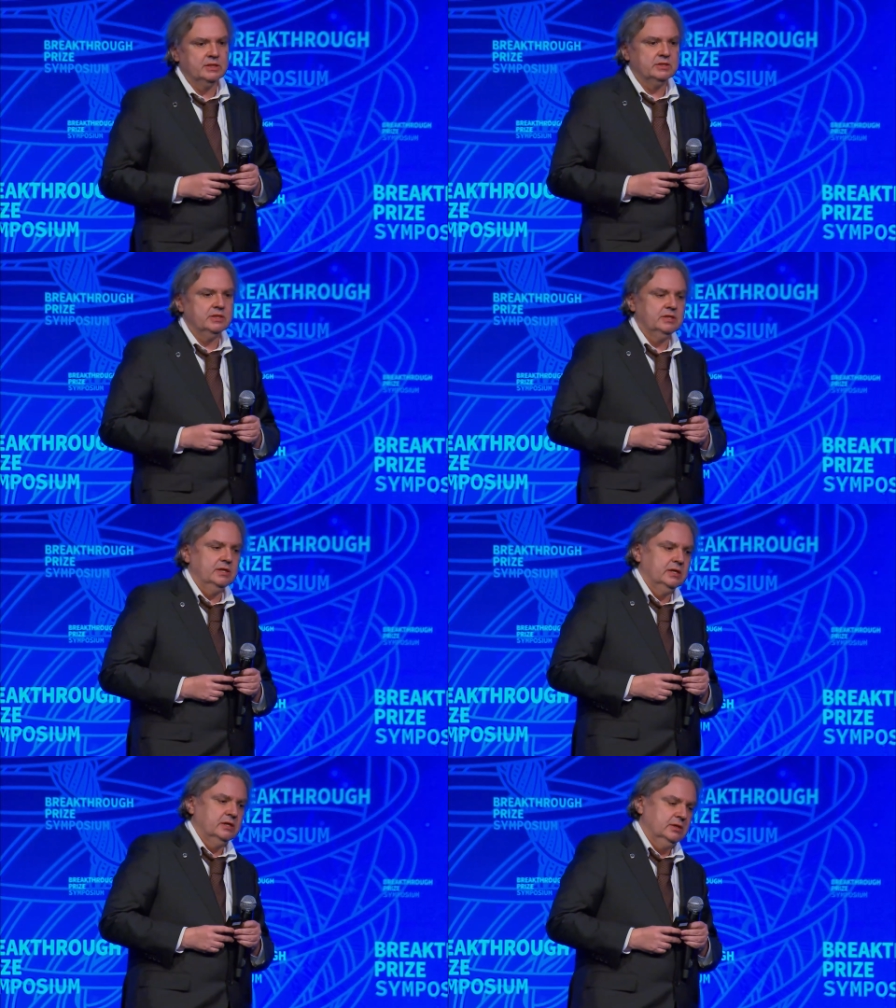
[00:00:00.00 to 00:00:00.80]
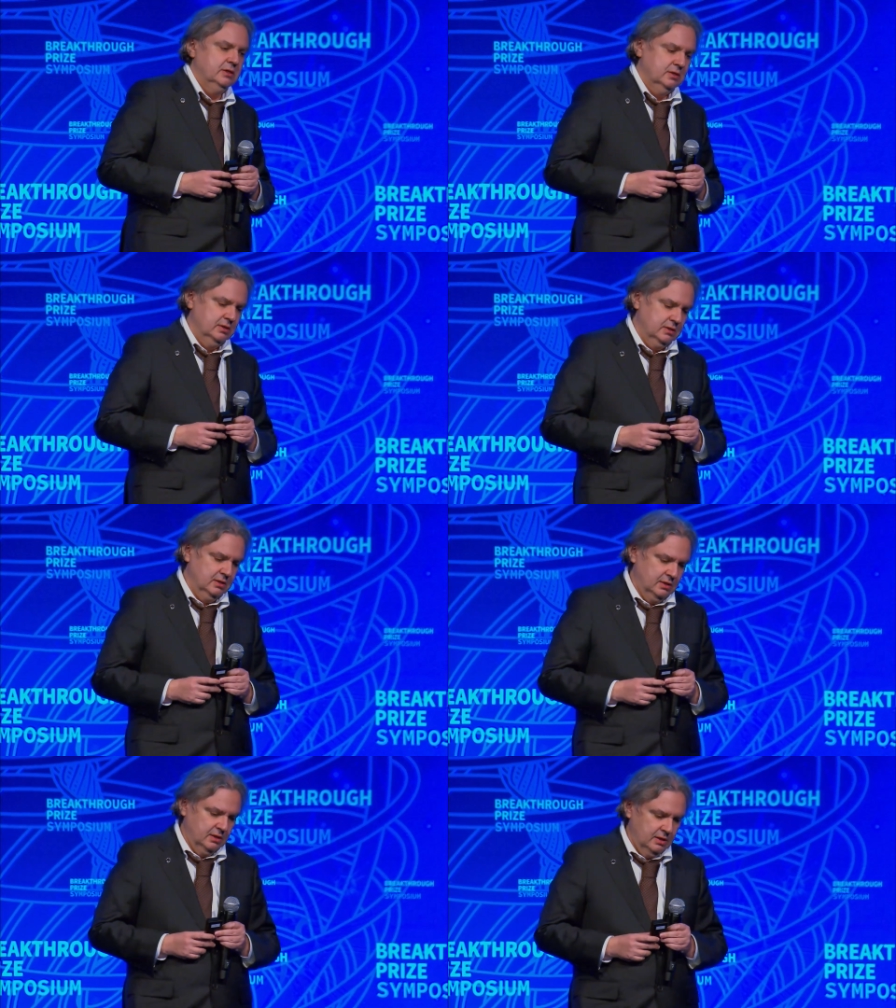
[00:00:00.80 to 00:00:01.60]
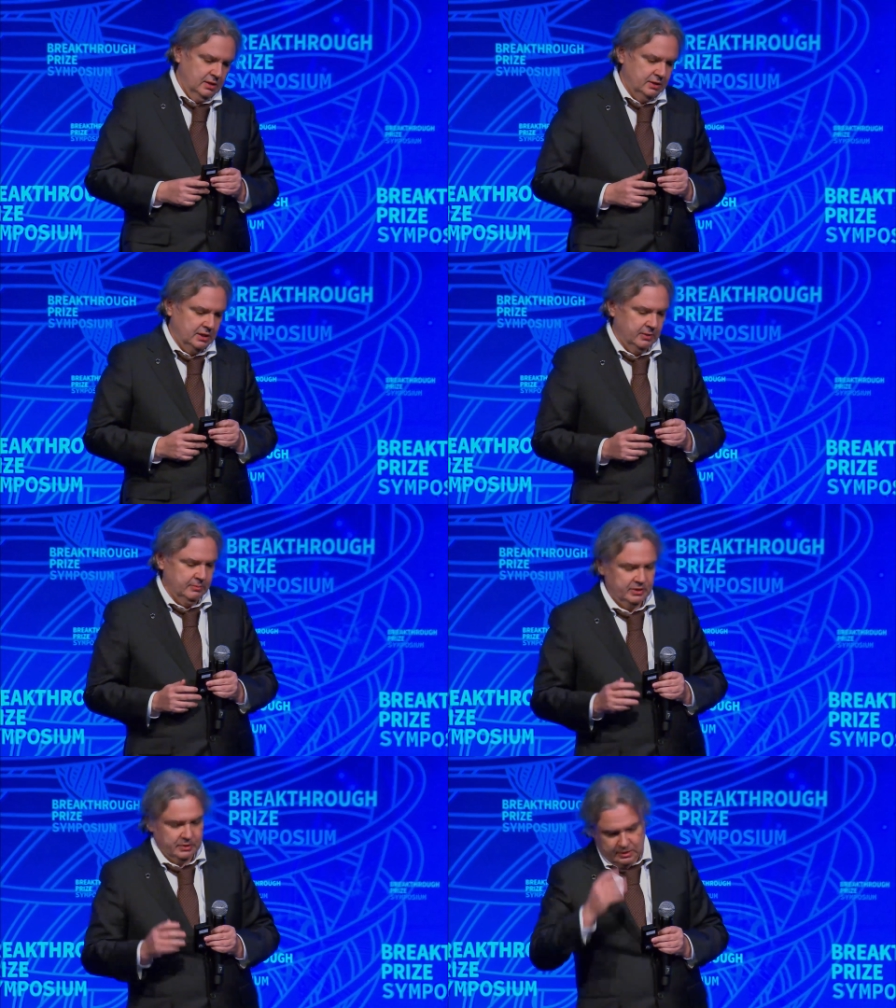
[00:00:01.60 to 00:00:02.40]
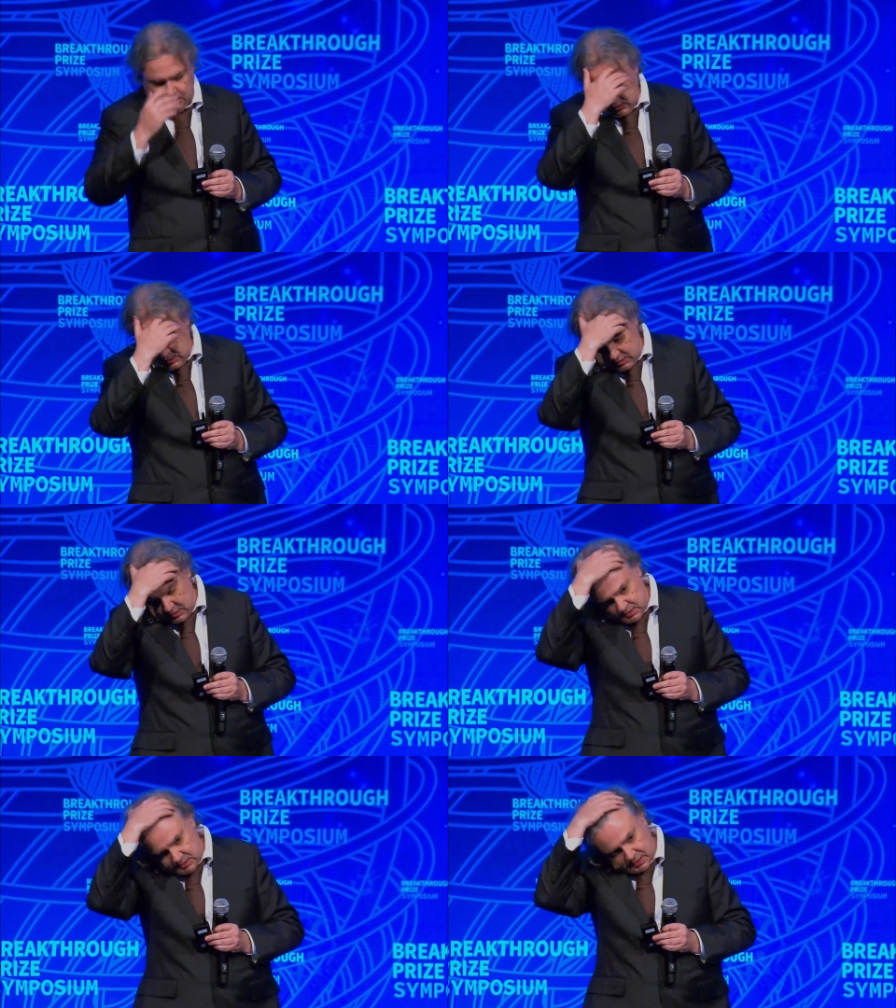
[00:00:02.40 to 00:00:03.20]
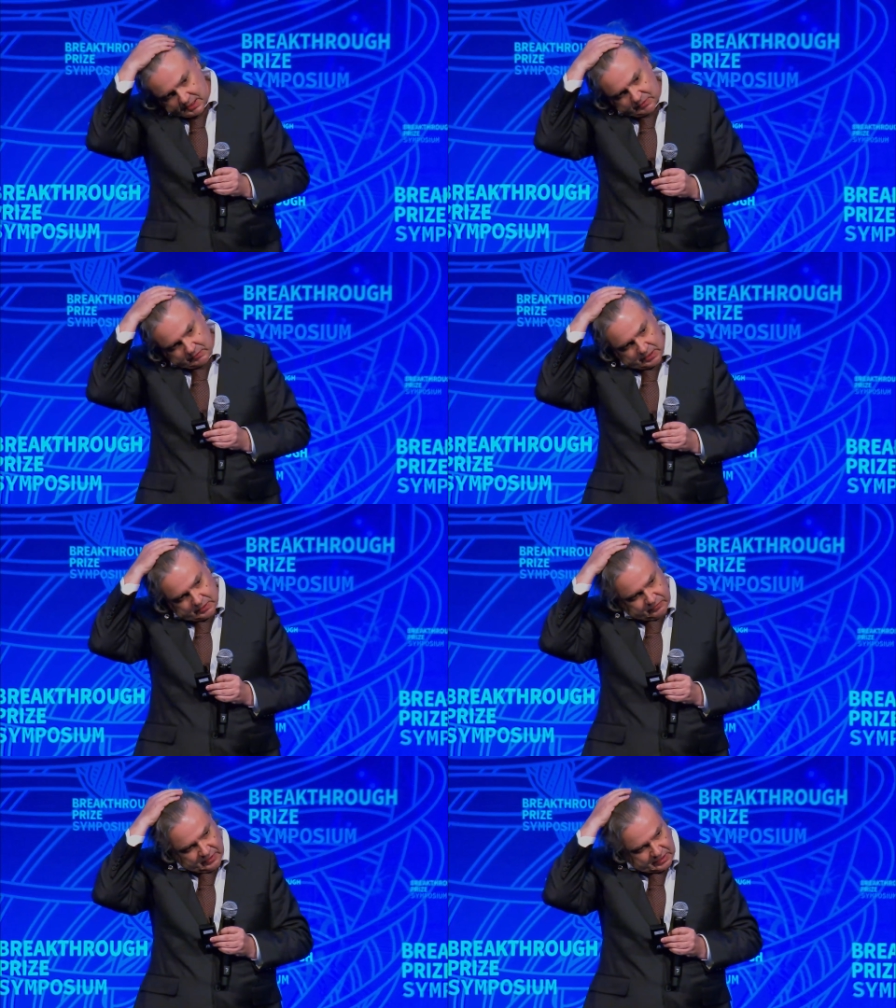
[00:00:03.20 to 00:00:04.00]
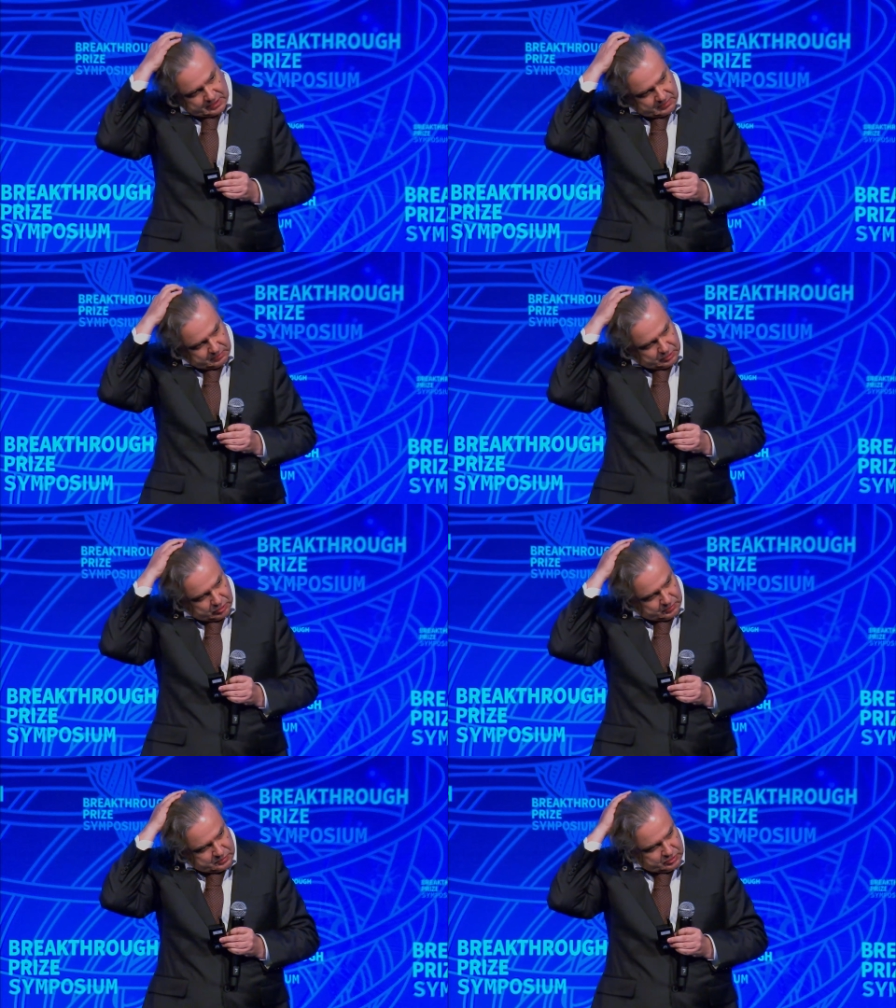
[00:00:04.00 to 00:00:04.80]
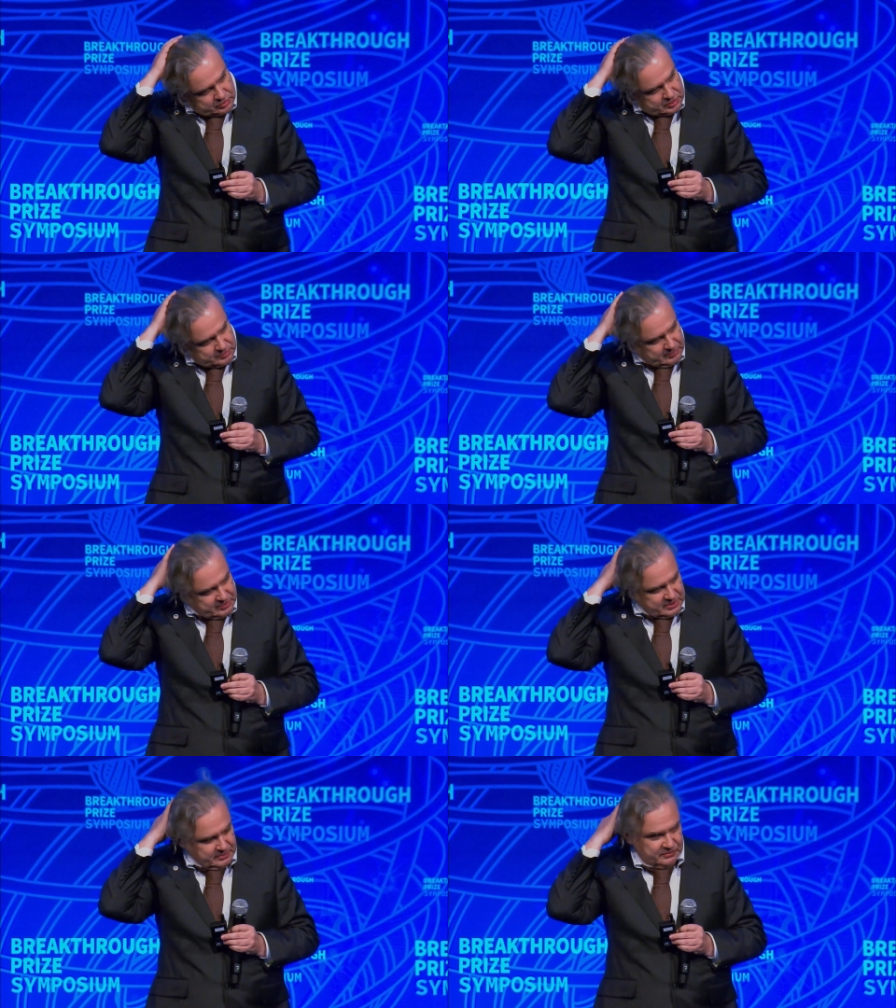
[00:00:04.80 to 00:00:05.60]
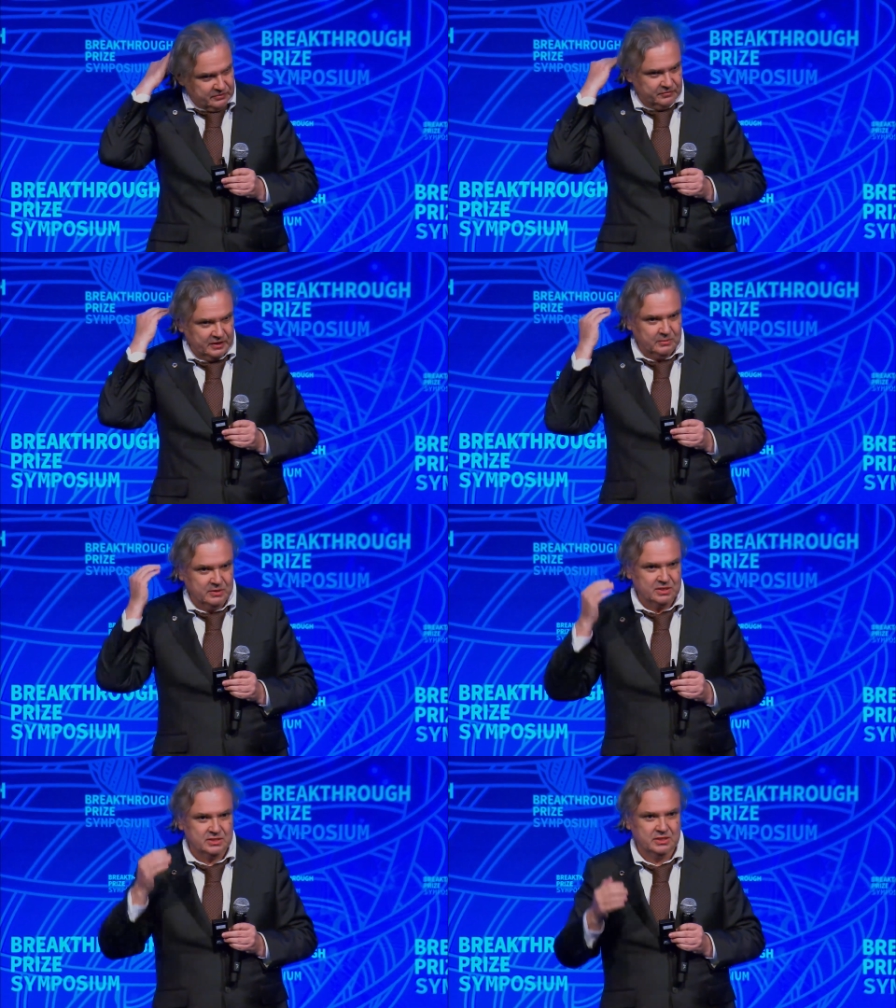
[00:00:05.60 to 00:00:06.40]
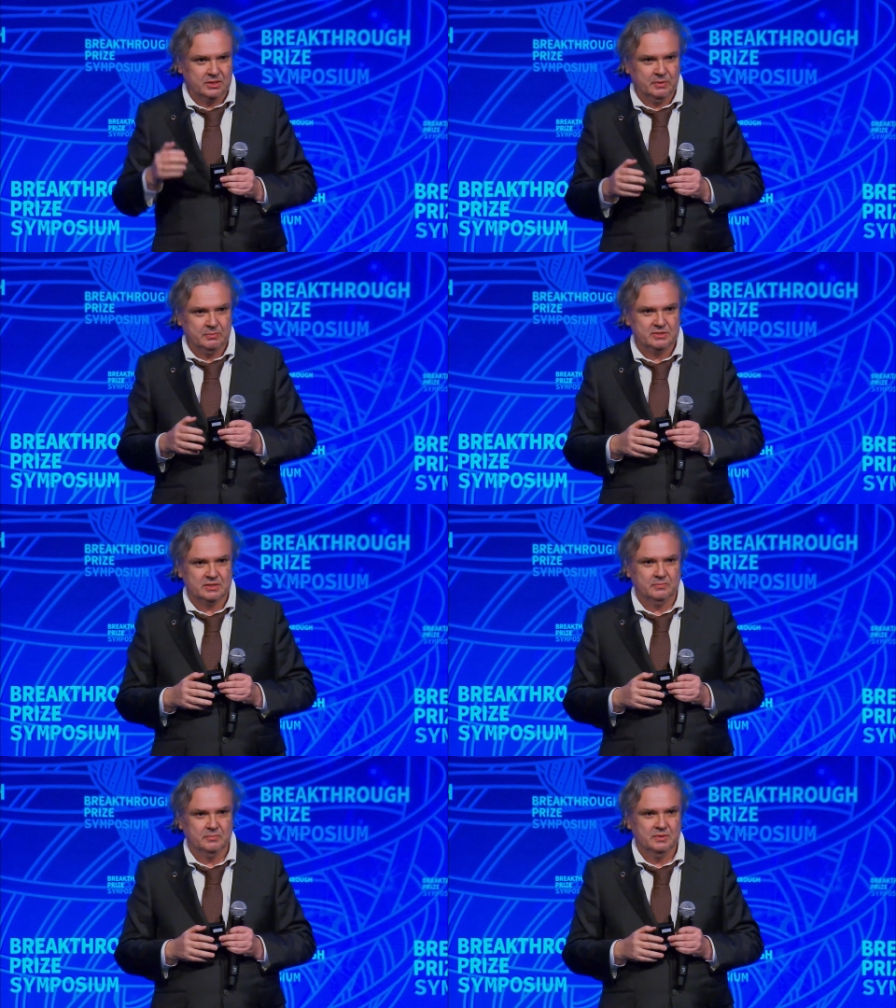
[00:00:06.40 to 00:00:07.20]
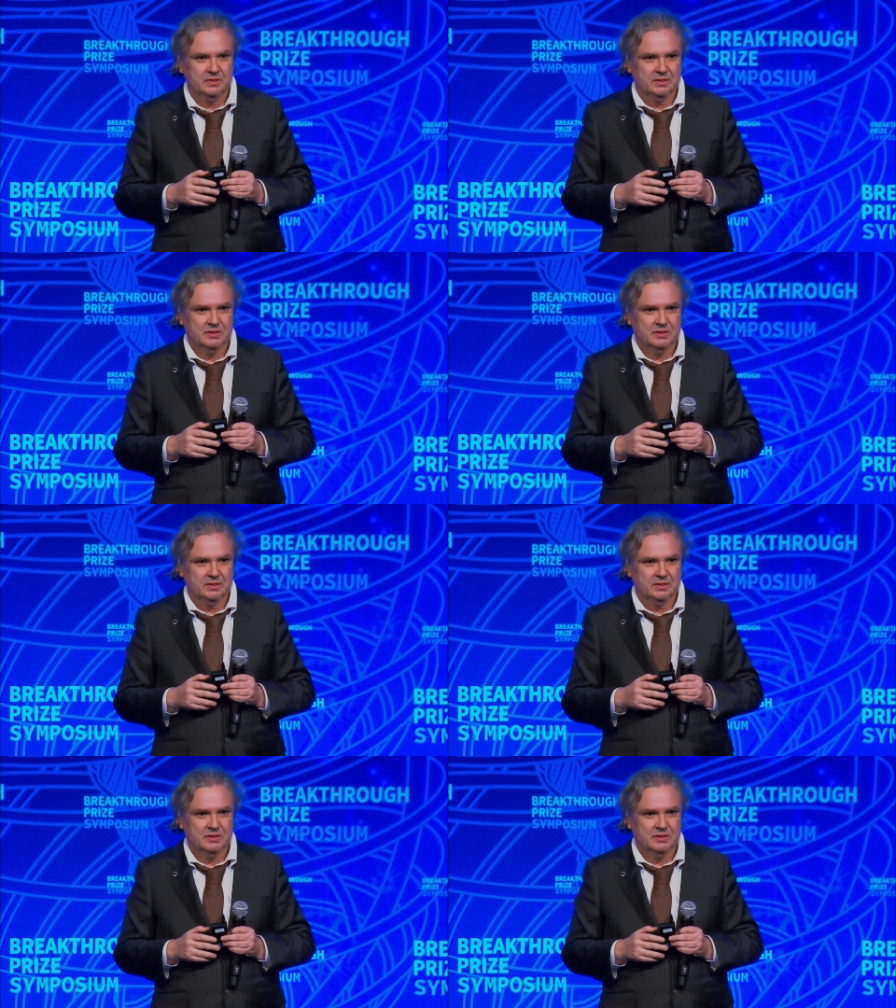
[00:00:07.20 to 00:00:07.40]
think that they are coming, uh, they're kind of like finite simple groups. So there's maybe some infinite families and there may be some,